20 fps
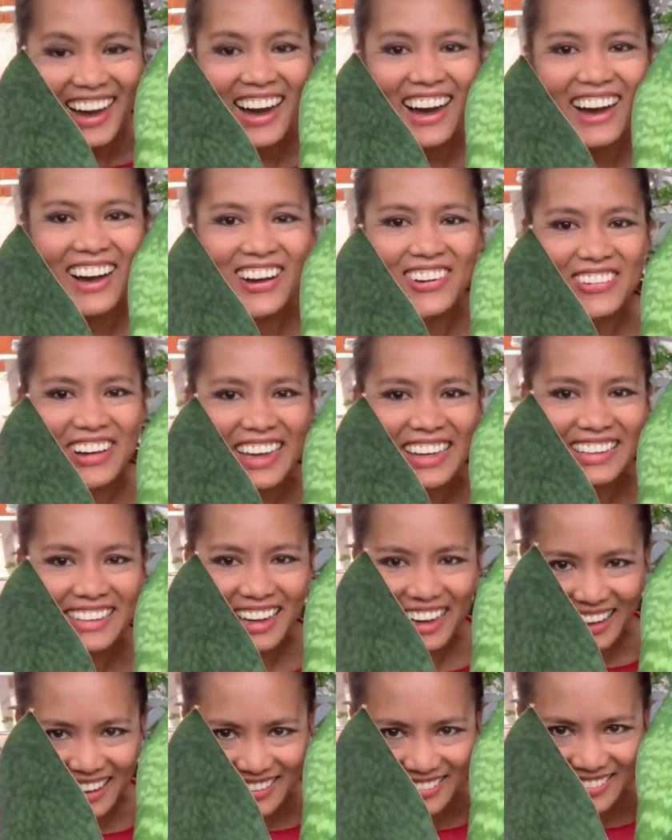oh my
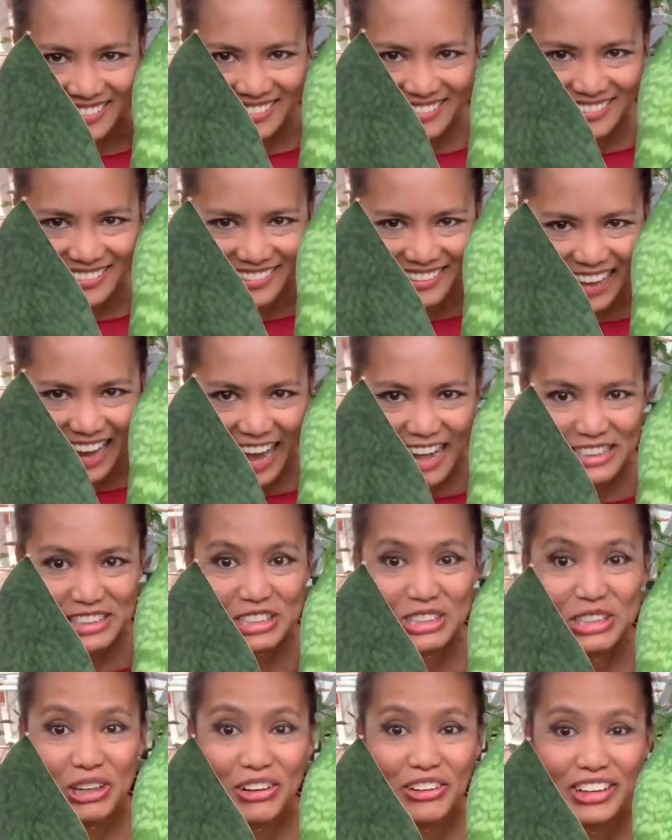god as
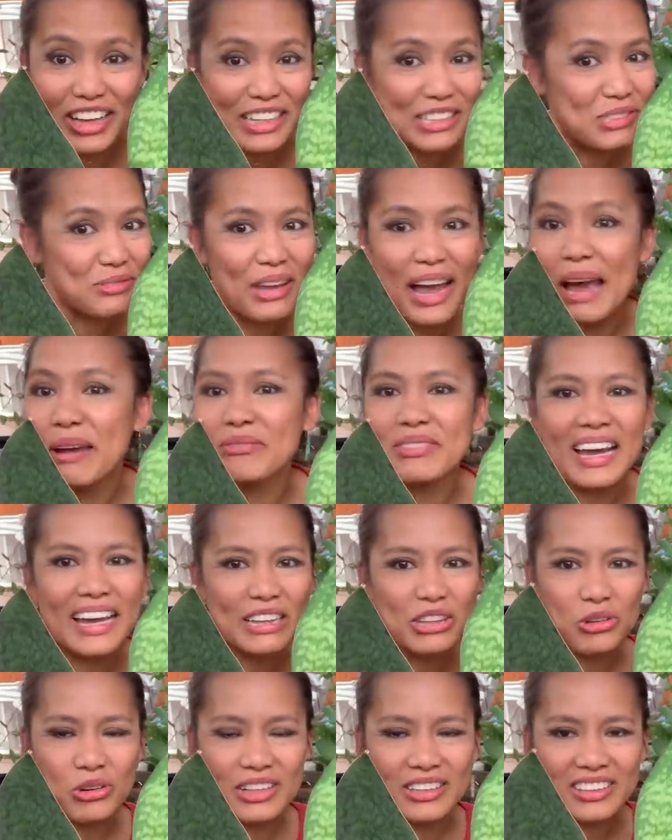tall as I'm
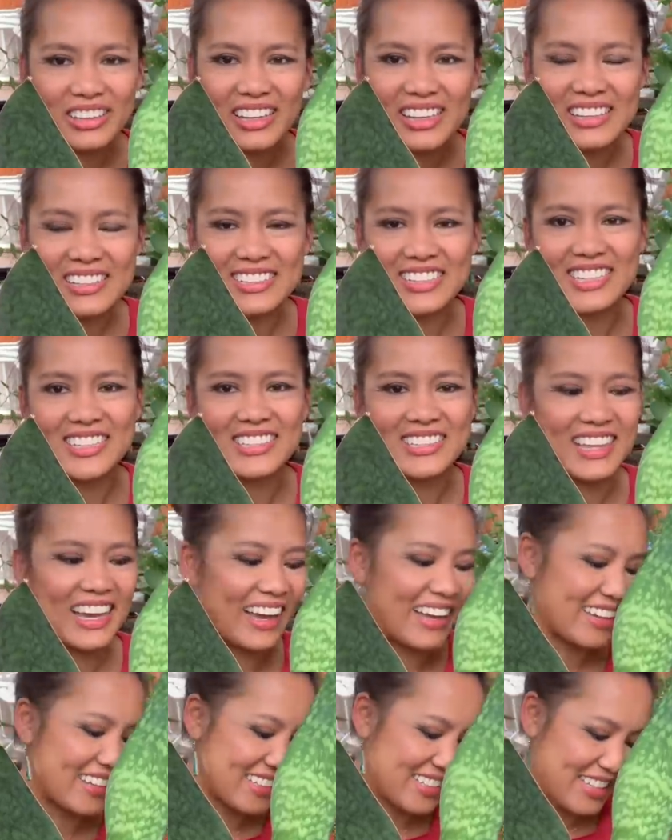not 20 inches
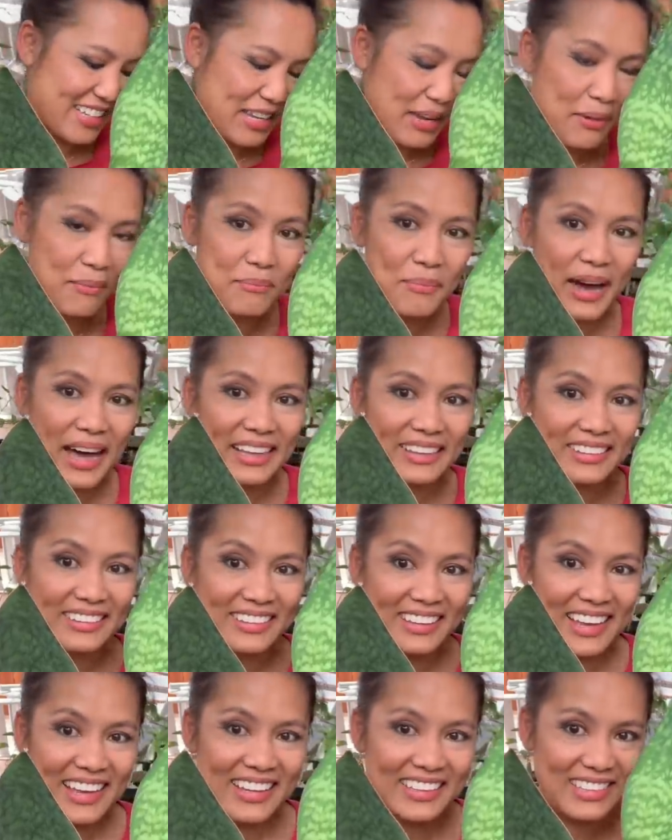guys but
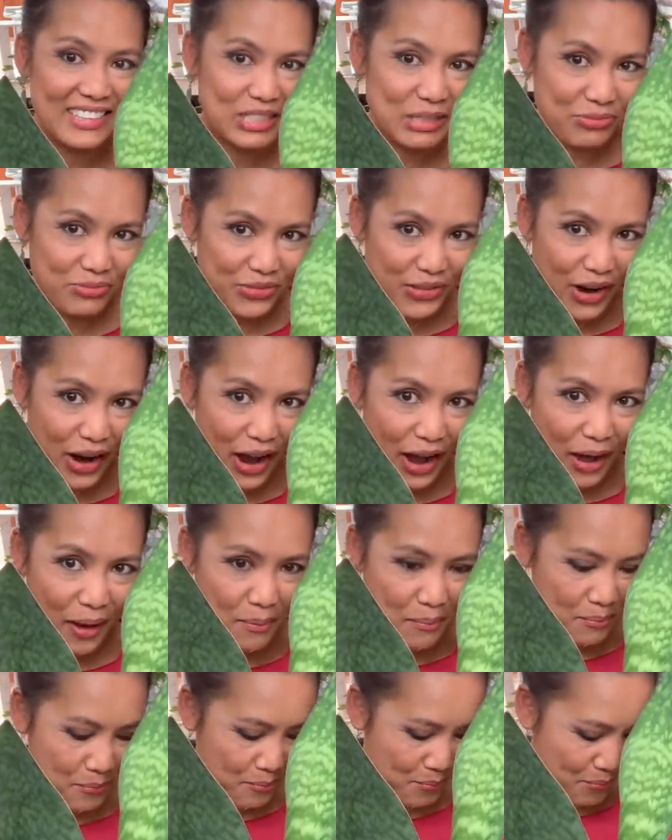it's
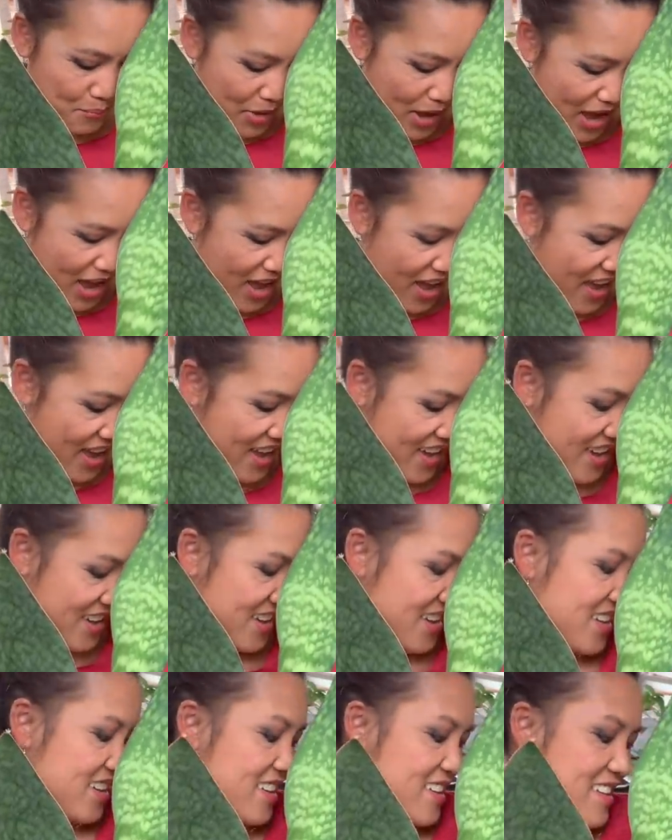from my